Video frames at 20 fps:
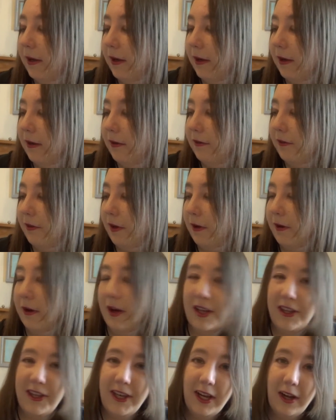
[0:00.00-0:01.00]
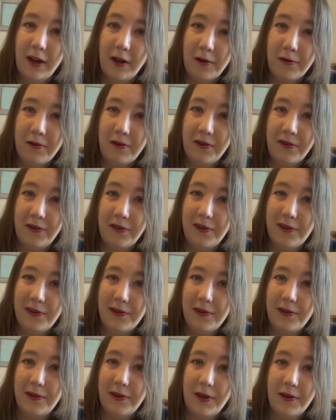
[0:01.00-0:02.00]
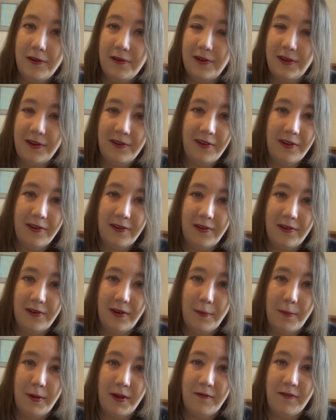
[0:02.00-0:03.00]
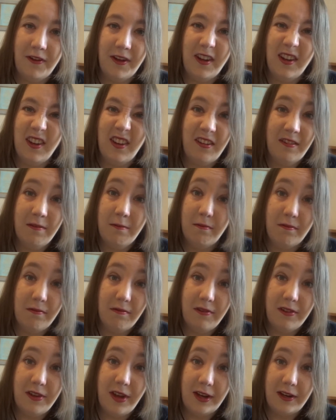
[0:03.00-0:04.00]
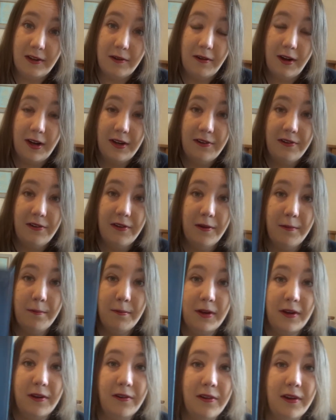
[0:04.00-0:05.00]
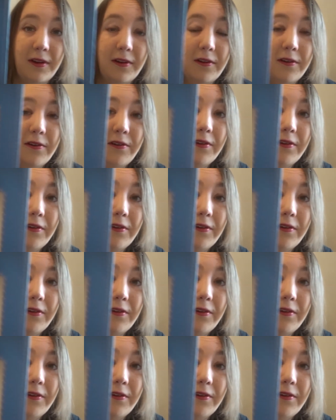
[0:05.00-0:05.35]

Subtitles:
So I think I'll just use this as a bit of a decoration because it does